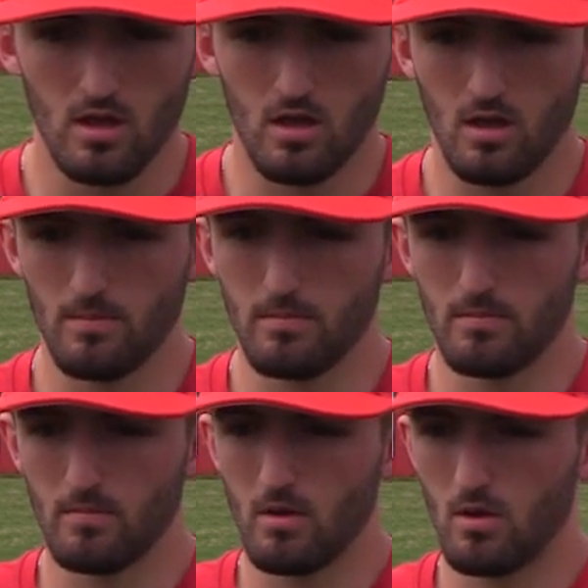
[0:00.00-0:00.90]
um,
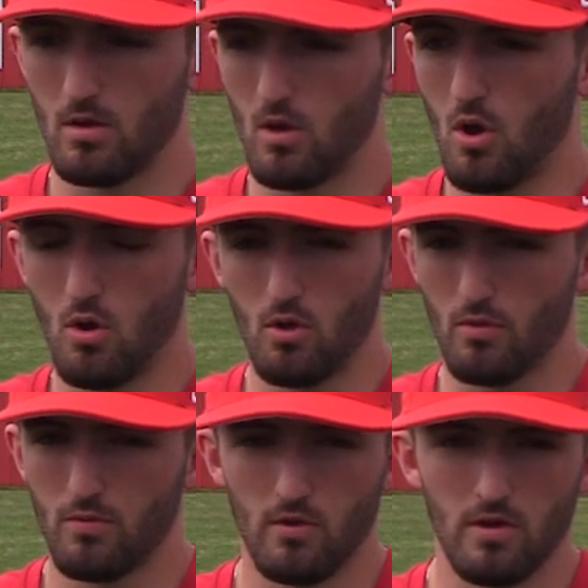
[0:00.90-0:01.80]

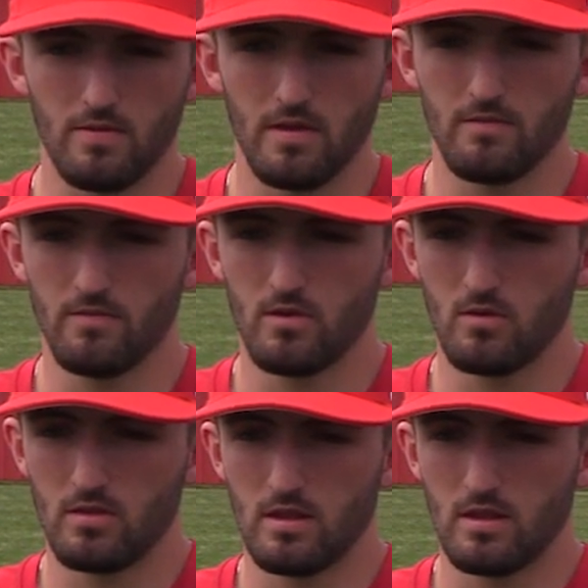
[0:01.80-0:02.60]
all throughout the infield,